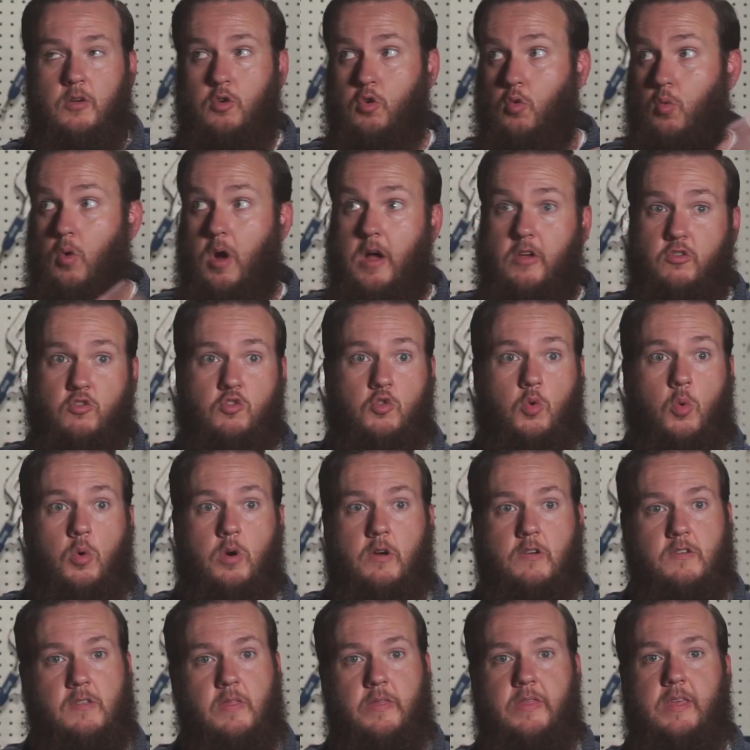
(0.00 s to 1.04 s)
garage
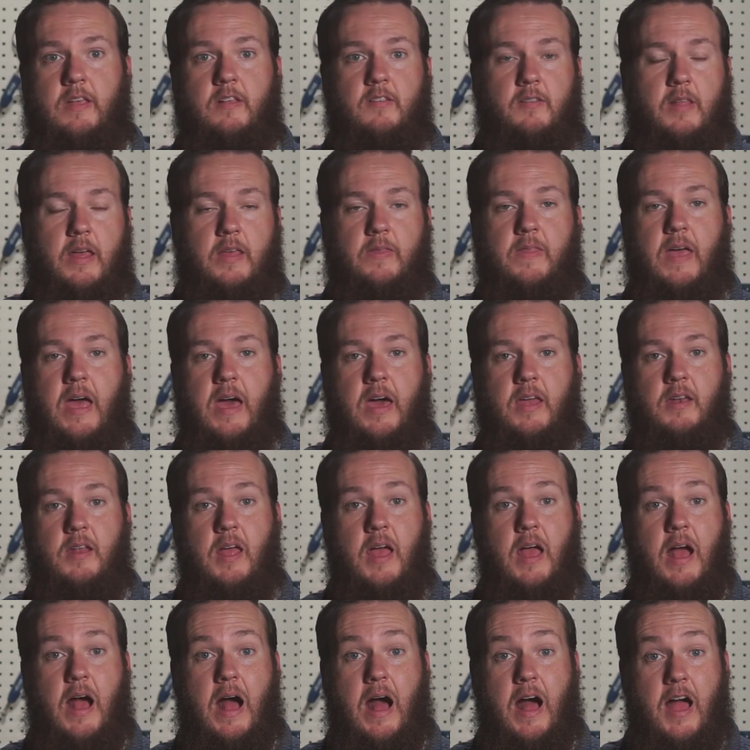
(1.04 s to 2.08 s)
doors and things like that,